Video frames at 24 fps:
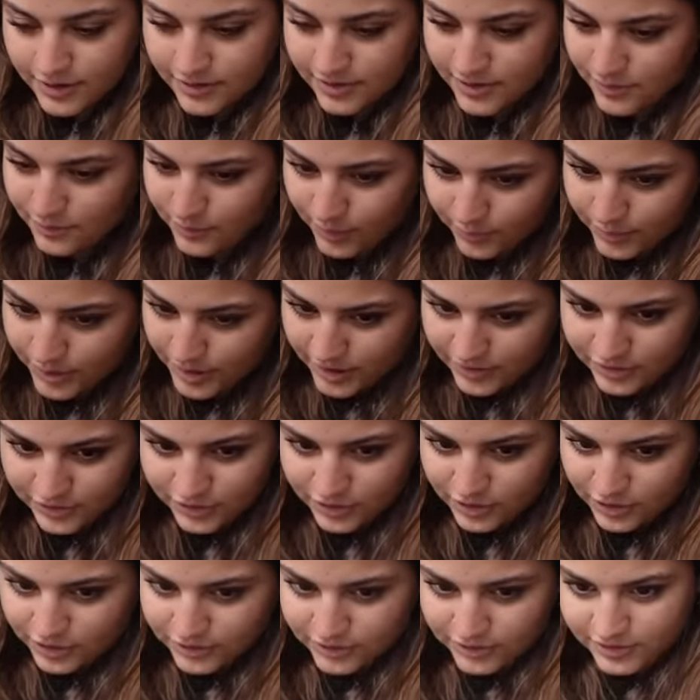And then when we got in
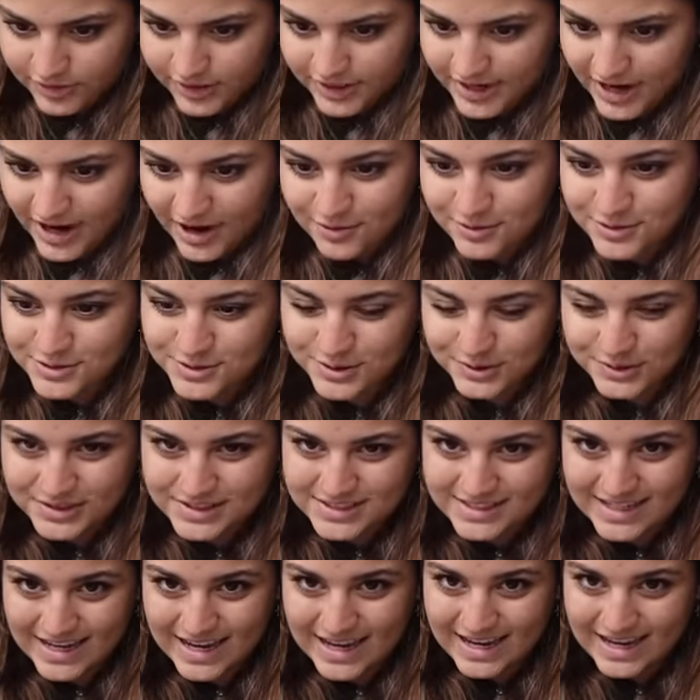the car, they're like, I was only
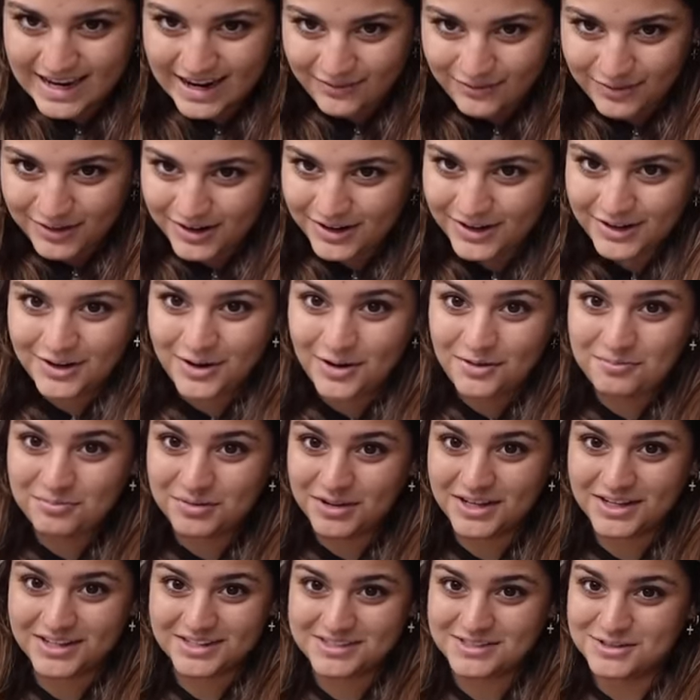saying I wanted to go
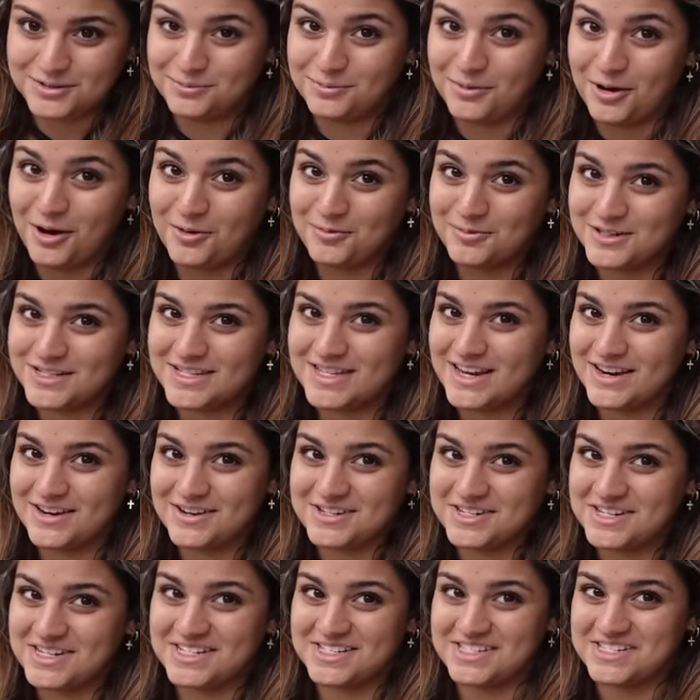play because your mom was there
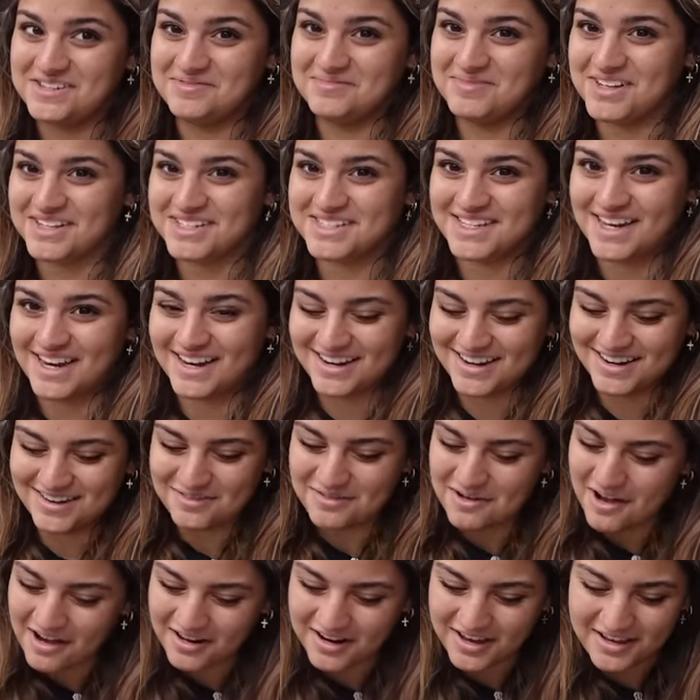and she seemed excited
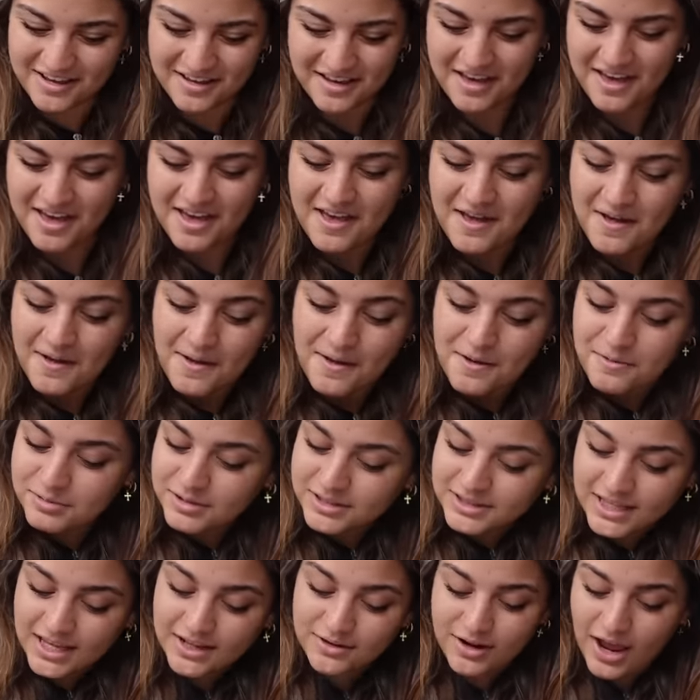about it.
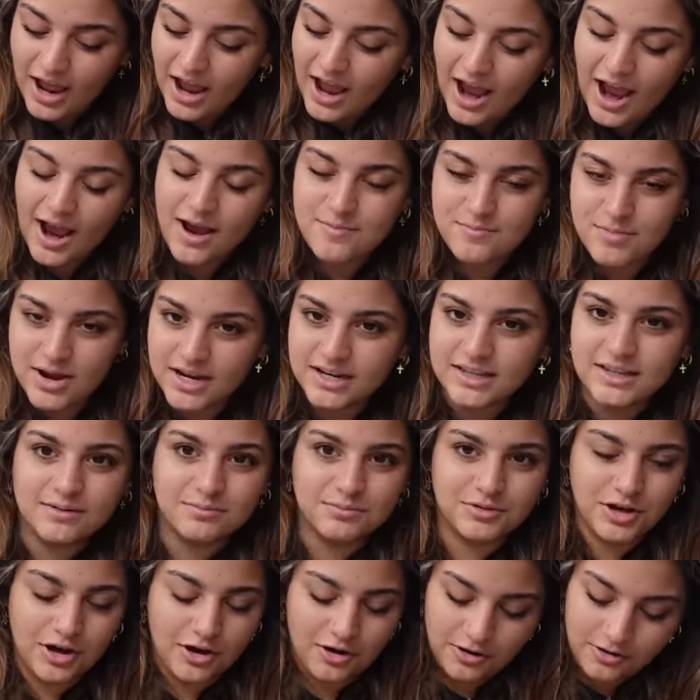But then I made
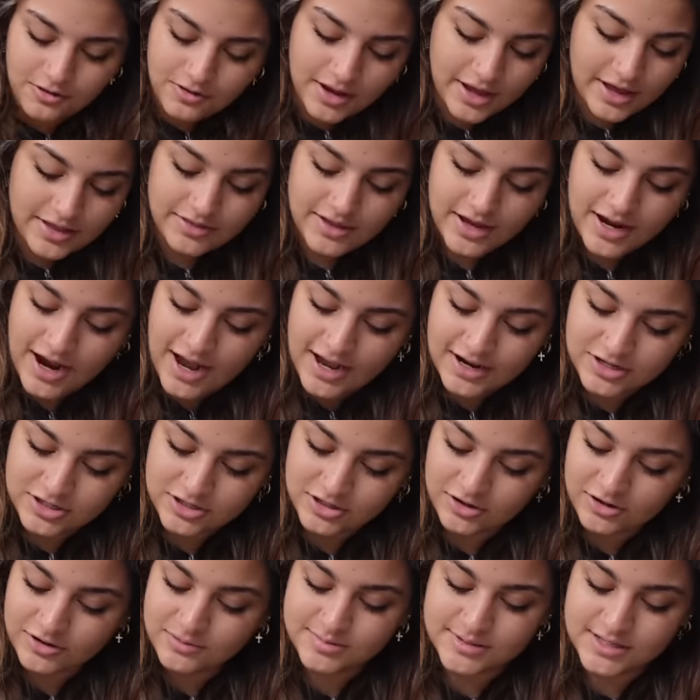them go, and they
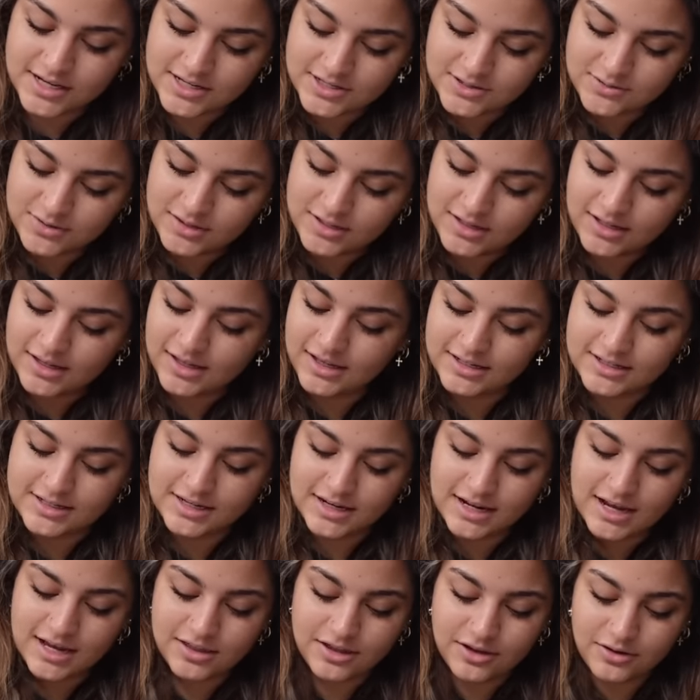actually are obsessed with it. Like
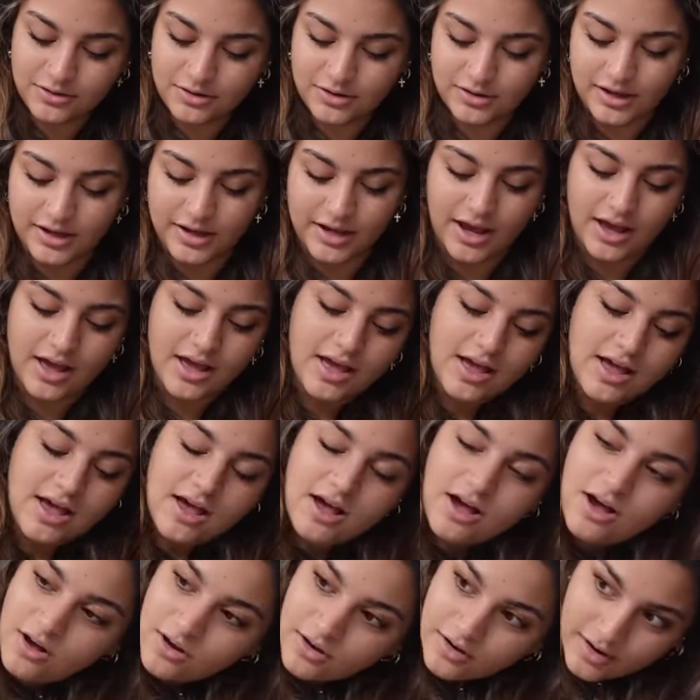today, they were like,
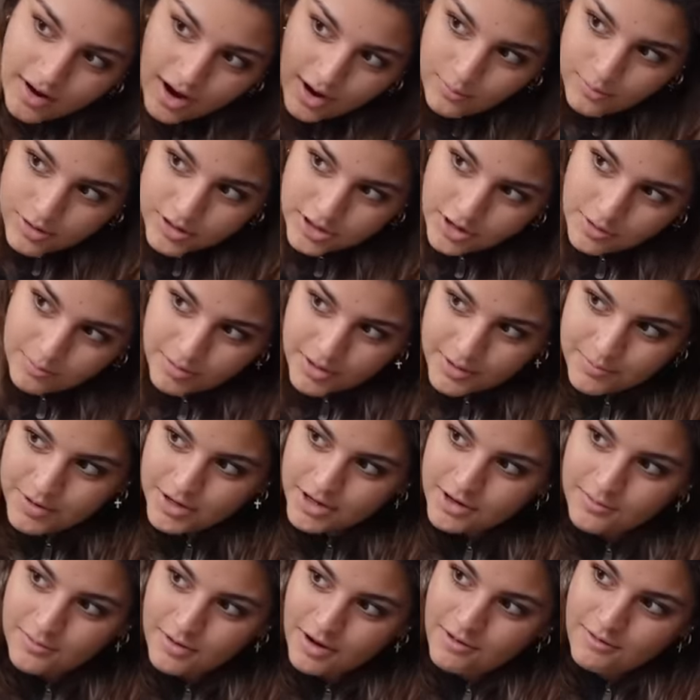I want to go play
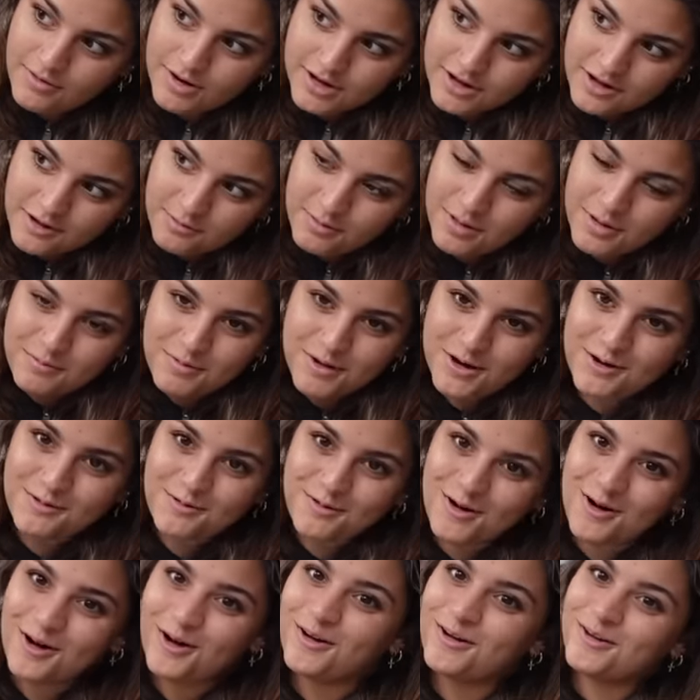pickleball, I want to go play
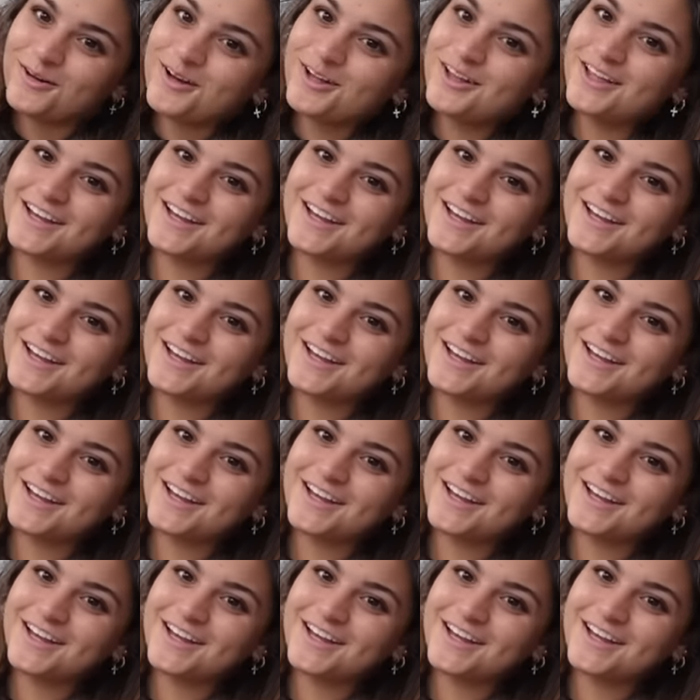pickleball.